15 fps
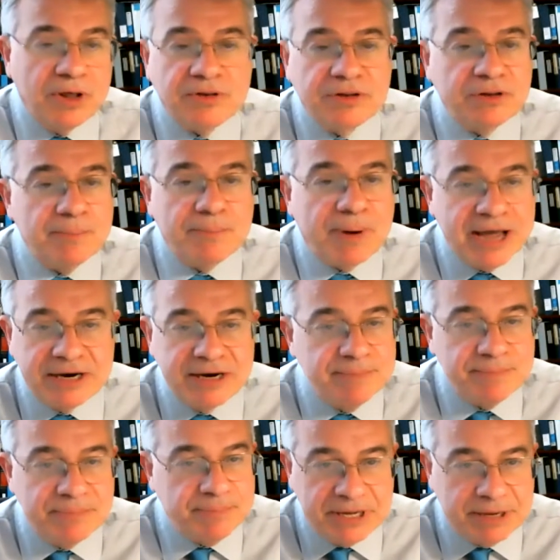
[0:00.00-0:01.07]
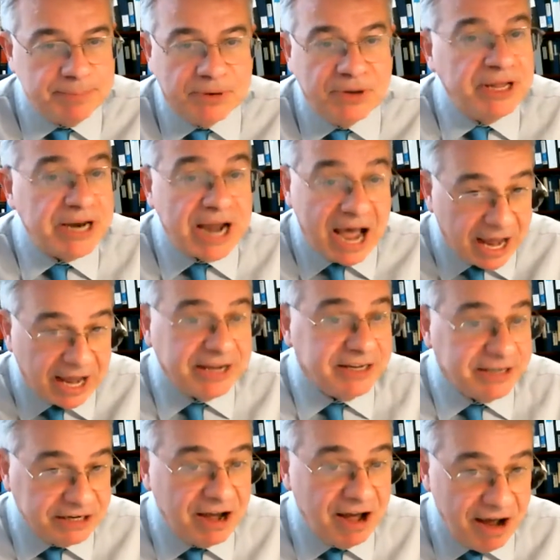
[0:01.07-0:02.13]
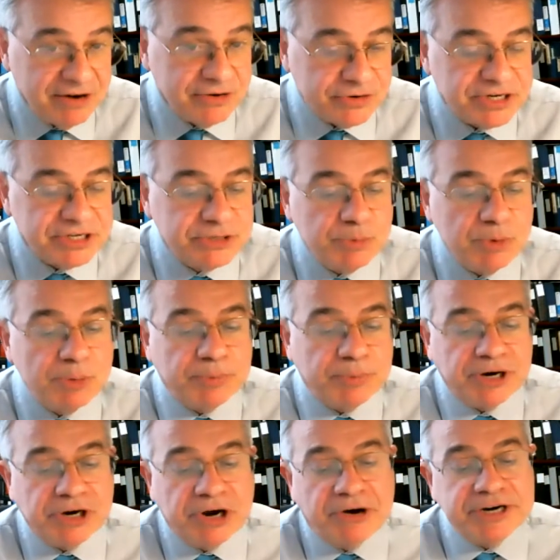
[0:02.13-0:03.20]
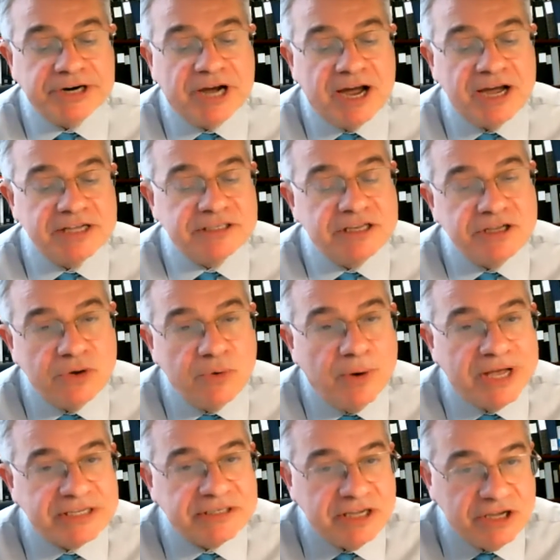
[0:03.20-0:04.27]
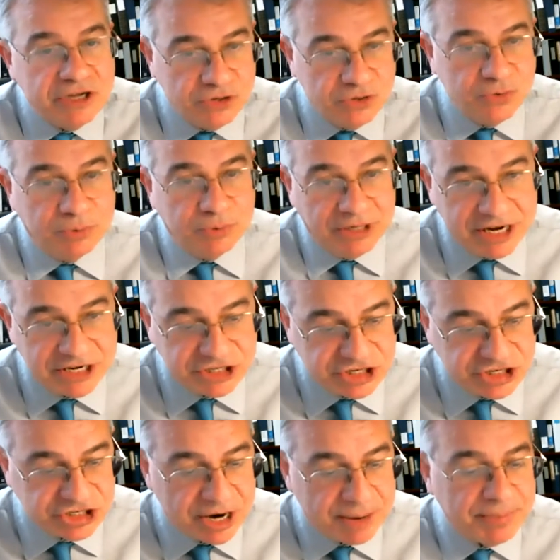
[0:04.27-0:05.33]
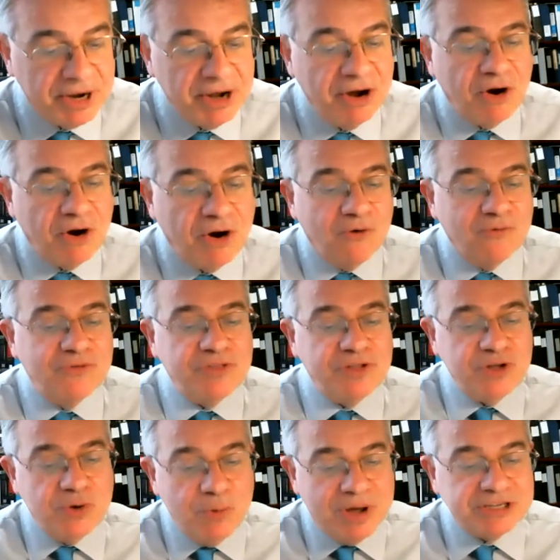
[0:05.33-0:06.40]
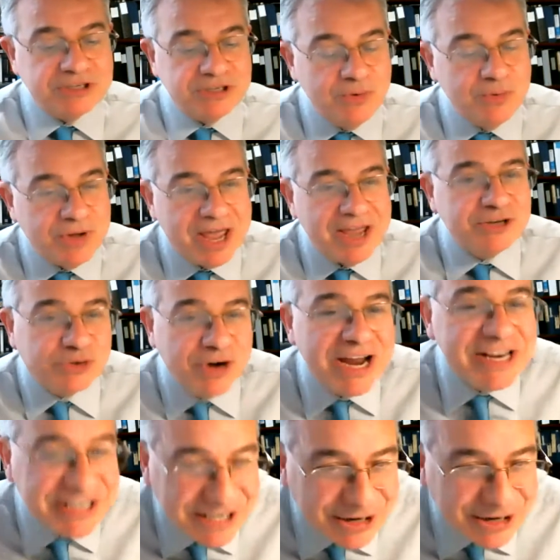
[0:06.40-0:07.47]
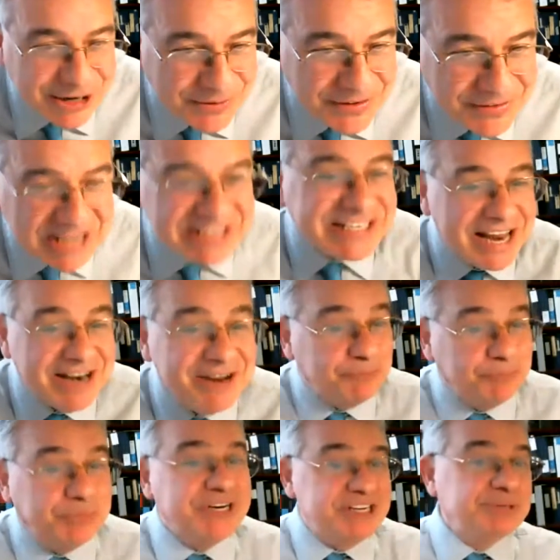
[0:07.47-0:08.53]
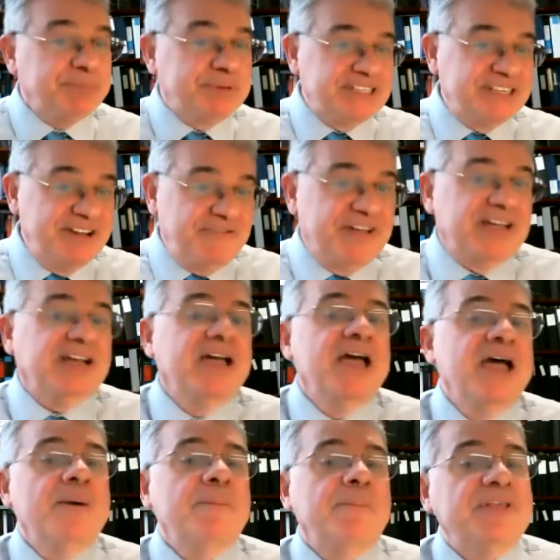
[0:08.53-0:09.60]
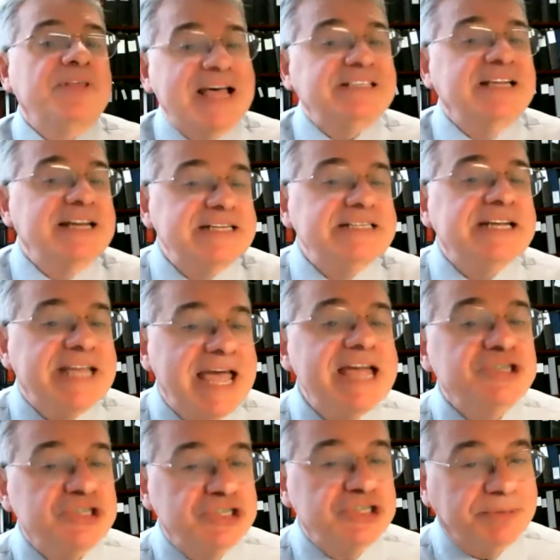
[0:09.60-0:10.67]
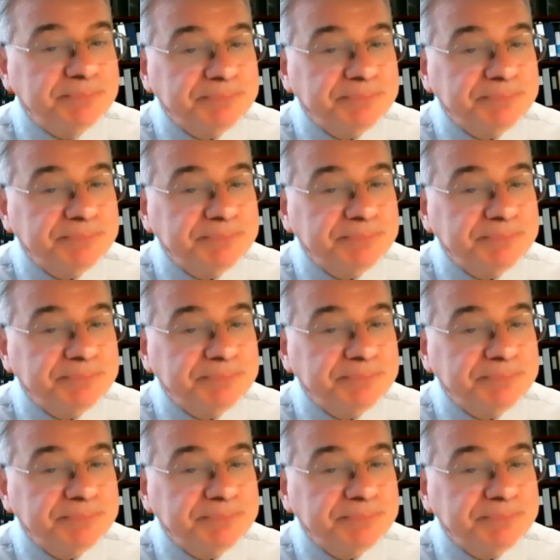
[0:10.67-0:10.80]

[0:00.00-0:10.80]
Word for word: the Biden people and I in Congress will prioritize the US EU relationship over the US UK trade deal. That's getting pretty specific, mm. but that's an indication